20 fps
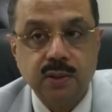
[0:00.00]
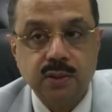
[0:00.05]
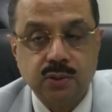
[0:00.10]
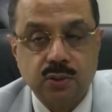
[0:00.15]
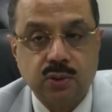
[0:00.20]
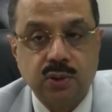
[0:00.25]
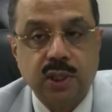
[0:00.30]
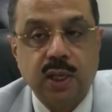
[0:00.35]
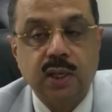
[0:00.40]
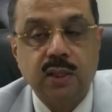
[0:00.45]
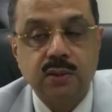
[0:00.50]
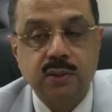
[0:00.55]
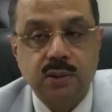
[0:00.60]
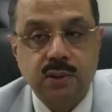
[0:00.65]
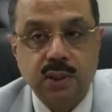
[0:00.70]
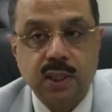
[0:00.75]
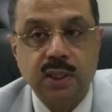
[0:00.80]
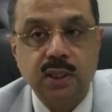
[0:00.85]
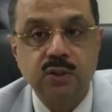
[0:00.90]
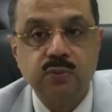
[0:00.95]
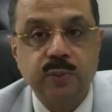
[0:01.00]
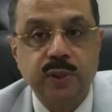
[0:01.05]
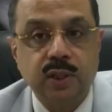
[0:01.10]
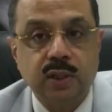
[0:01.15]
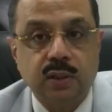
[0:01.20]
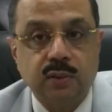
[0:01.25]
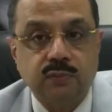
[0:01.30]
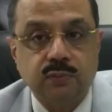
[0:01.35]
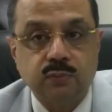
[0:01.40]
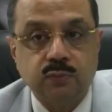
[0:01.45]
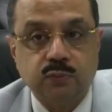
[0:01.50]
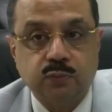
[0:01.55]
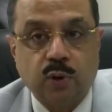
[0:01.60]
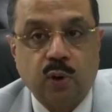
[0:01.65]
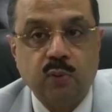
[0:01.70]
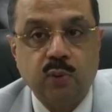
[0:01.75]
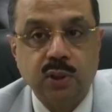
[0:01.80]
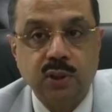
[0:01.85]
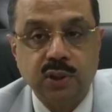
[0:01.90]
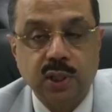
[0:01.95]
So there has been a
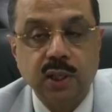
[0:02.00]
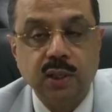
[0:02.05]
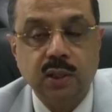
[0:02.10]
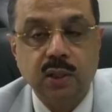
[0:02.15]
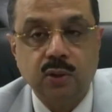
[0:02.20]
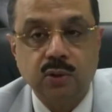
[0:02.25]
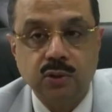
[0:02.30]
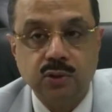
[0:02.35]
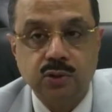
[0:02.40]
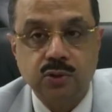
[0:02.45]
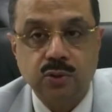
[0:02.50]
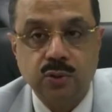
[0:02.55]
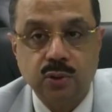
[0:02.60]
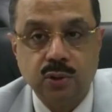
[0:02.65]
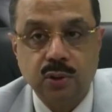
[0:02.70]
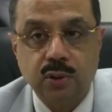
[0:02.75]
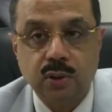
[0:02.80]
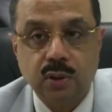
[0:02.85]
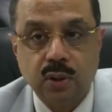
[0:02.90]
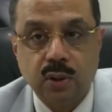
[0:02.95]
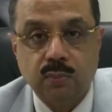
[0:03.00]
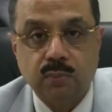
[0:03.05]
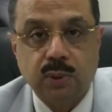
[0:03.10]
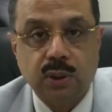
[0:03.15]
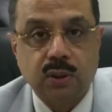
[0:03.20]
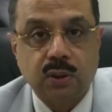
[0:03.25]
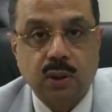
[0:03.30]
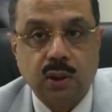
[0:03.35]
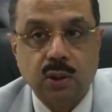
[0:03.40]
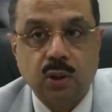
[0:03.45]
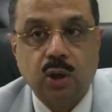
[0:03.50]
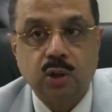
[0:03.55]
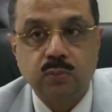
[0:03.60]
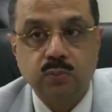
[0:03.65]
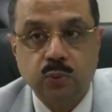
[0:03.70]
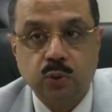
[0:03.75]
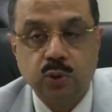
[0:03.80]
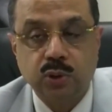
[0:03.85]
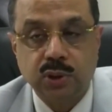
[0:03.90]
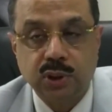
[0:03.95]
forward thinking on stroke, but a lot
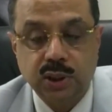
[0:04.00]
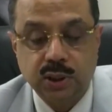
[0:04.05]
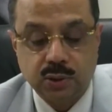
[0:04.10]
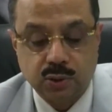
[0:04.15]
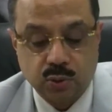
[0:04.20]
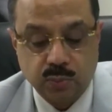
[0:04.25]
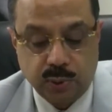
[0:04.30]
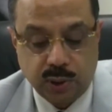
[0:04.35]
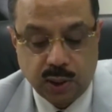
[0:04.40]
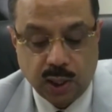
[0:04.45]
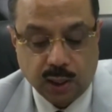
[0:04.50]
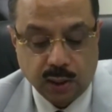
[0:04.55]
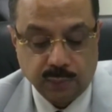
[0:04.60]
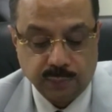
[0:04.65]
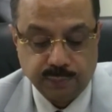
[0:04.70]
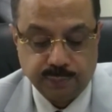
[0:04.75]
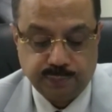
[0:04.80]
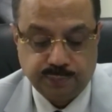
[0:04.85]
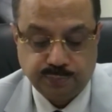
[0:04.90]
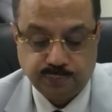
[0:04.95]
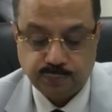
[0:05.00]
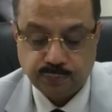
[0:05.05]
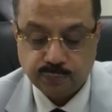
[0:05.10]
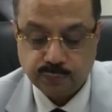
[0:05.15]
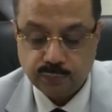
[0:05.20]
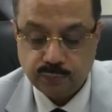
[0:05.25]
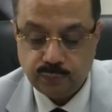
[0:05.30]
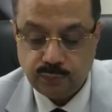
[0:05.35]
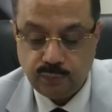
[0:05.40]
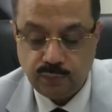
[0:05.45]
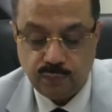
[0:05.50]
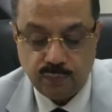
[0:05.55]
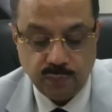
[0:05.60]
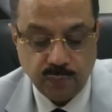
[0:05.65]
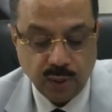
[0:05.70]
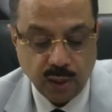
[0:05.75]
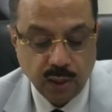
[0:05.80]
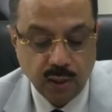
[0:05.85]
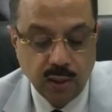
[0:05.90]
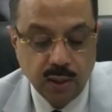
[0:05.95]
more needs to be done.
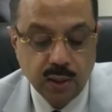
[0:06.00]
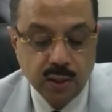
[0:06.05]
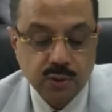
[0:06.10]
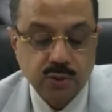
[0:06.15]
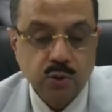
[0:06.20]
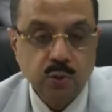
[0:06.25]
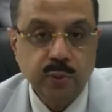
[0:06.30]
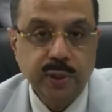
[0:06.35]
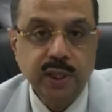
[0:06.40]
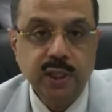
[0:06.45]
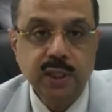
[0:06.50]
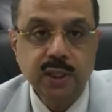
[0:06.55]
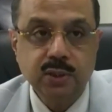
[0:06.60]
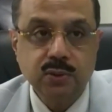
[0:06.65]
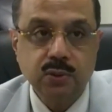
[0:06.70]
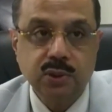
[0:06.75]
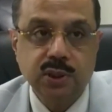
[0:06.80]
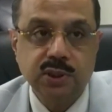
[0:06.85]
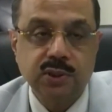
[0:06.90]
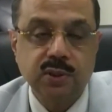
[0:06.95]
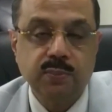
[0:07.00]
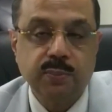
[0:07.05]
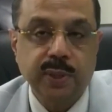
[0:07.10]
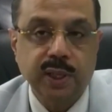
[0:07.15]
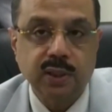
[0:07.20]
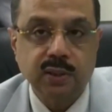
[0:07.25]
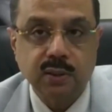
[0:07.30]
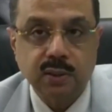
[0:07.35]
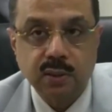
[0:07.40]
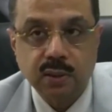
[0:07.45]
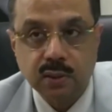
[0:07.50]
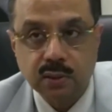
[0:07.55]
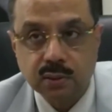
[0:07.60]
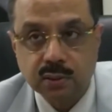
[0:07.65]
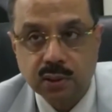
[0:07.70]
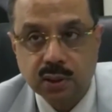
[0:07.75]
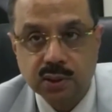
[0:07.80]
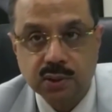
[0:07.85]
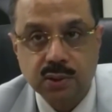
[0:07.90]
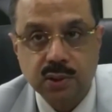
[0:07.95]
So we need to dissipate
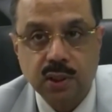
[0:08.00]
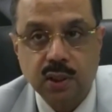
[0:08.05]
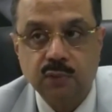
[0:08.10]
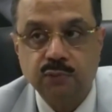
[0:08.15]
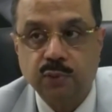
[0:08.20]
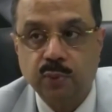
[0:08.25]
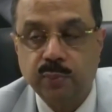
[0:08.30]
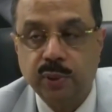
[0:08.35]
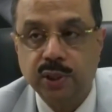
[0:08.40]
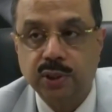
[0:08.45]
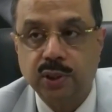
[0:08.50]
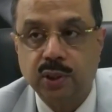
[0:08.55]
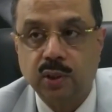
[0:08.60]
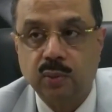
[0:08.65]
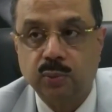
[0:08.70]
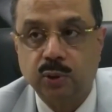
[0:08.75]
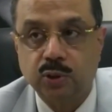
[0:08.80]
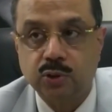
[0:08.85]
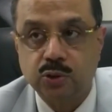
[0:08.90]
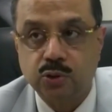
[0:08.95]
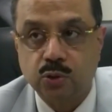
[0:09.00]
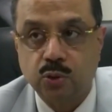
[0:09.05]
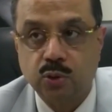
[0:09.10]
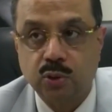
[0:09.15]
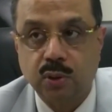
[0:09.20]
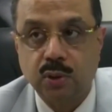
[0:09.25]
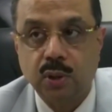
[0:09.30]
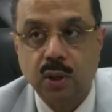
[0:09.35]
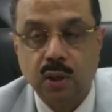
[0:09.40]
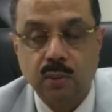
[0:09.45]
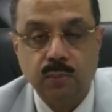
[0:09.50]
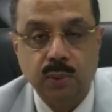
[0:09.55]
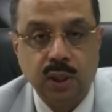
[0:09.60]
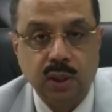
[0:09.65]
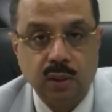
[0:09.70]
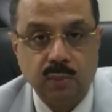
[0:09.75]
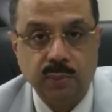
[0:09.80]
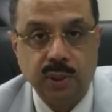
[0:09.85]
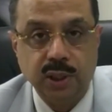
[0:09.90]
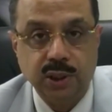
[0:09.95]
this information about stroke
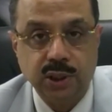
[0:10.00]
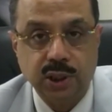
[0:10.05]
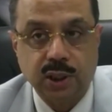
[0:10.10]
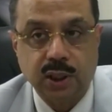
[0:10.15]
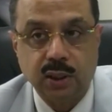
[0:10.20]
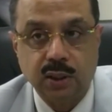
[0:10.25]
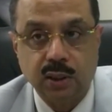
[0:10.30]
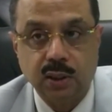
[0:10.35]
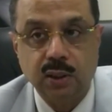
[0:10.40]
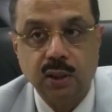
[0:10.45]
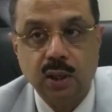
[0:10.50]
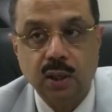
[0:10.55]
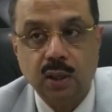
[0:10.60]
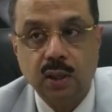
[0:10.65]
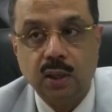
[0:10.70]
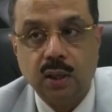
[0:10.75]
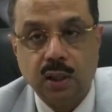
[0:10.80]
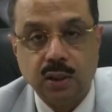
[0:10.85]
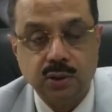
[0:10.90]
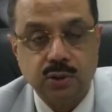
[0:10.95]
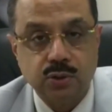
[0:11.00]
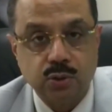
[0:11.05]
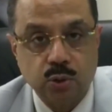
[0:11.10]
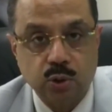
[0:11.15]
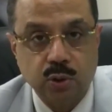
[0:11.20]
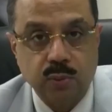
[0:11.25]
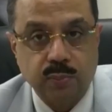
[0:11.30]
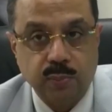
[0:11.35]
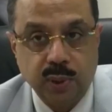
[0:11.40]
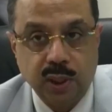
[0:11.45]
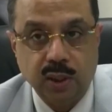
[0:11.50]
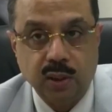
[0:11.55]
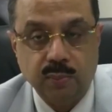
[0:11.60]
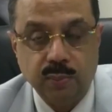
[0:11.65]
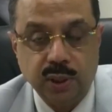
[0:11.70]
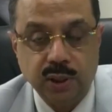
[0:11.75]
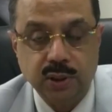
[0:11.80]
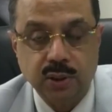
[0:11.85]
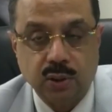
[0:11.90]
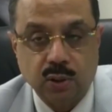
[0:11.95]
being a major killer and stroke being a
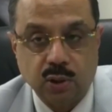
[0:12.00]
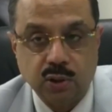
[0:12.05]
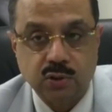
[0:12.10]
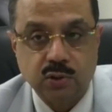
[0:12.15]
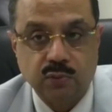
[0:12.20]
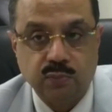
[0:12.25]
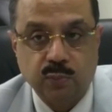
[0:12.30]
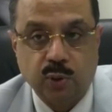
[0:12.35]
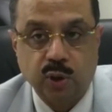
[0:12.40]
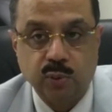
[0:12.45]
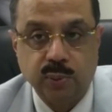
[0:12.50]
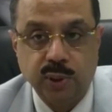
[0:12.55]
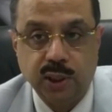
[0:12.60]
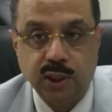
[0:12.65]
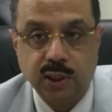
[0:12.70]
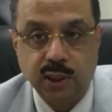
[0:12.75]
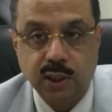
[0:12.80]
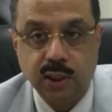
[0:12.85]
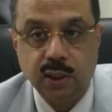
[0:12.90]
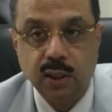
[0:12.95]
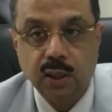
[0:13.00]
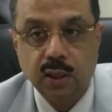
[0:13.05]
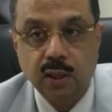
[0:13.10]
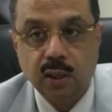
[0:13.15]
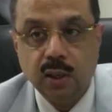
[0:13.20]
major cause of morbidity